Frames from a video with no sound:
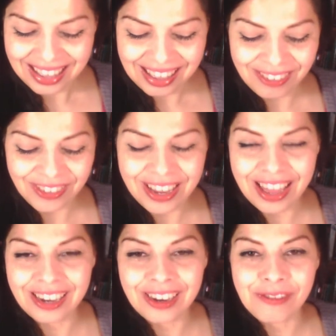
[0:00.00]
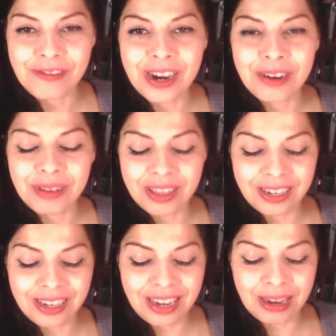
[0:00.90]
If you had an affair with
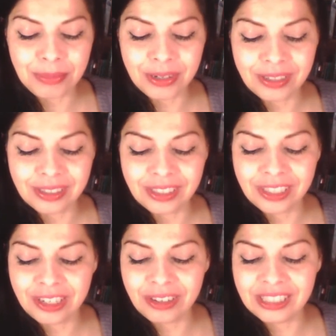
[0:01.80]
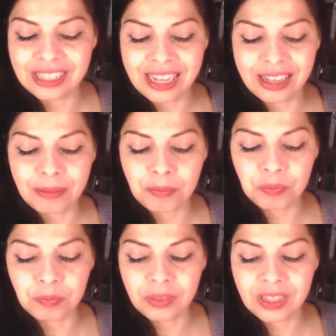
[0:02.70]
any neighbors, you know, it's like
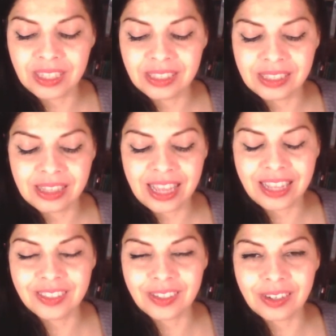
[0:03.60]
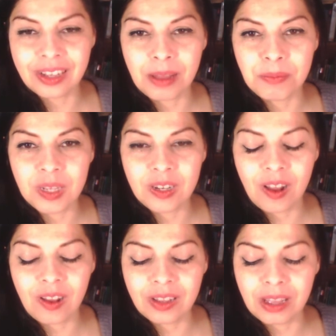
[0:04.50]
these things are coming
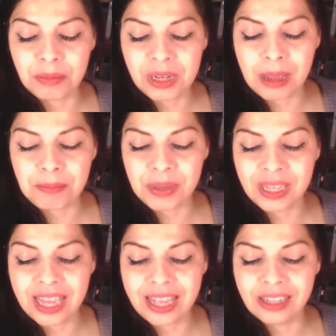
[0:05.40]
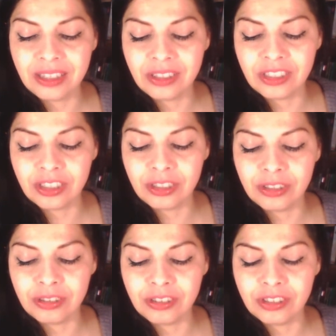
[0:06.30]
up again
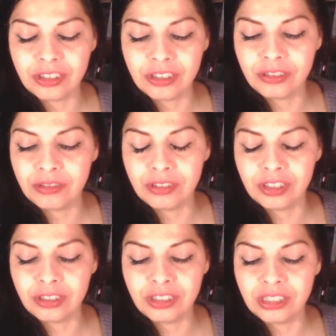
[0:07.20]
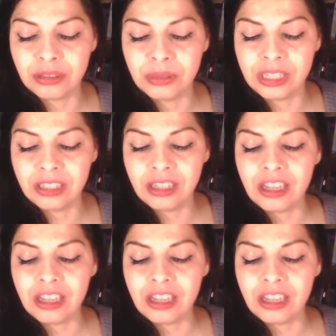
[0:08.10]
to deal with.